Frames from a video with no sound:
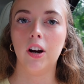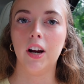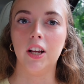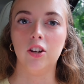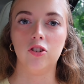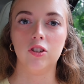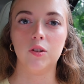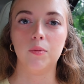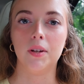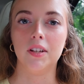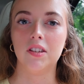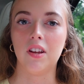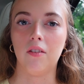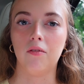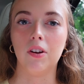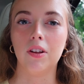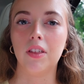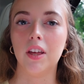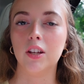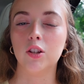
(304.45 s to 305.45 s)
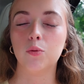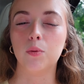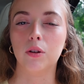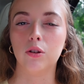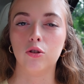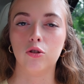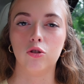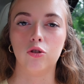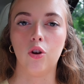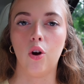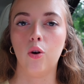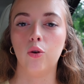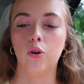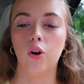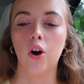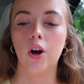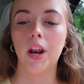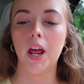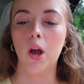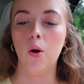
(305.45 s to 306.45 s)
It just makes everything smell so
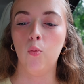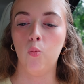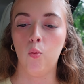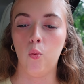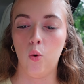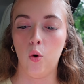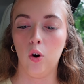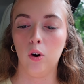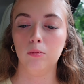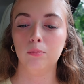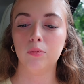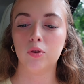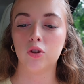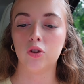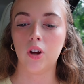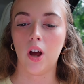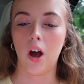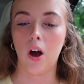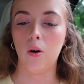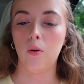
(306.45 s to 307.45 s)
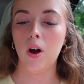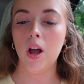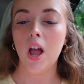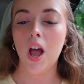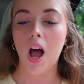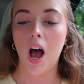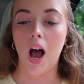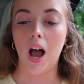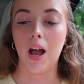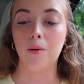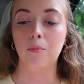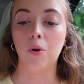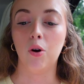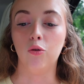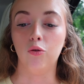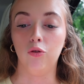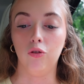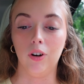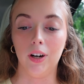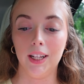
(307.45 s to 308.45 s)
good and warm, so
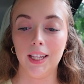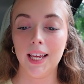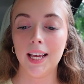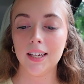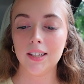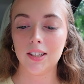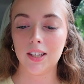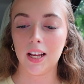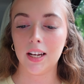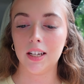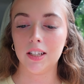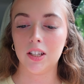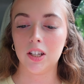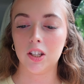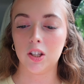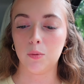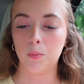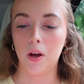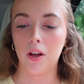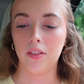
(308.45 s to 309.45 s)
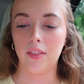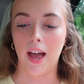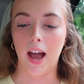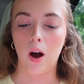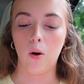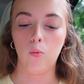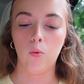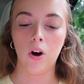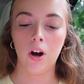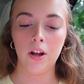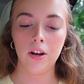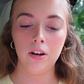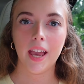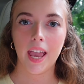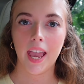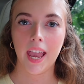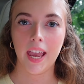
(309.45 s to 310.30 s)
I'm really excited to smell that one.